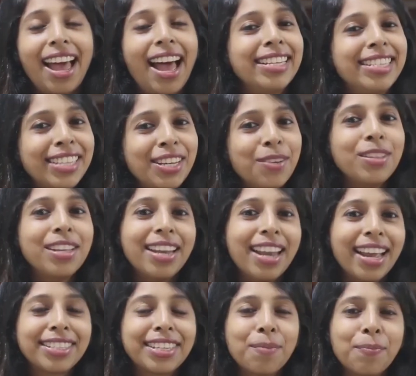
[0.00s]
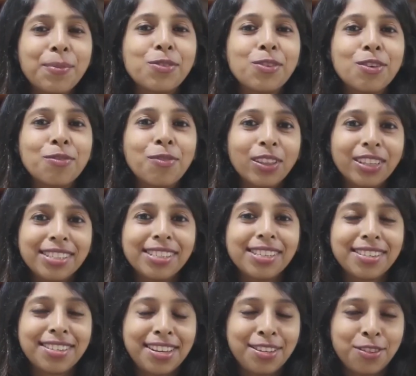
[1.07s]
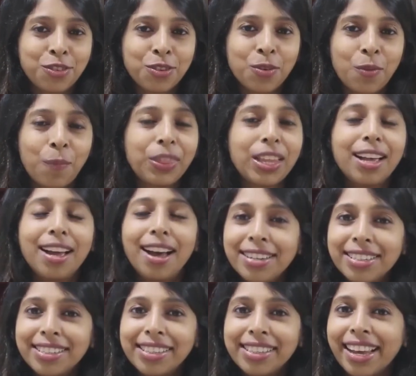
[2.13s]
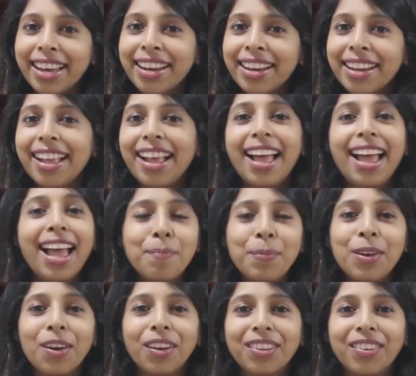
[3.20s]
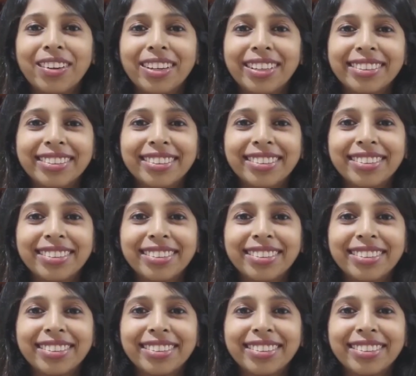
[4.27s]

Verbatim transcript: I'll see you in the next episode of Author Success Show. Until then, happy authoring.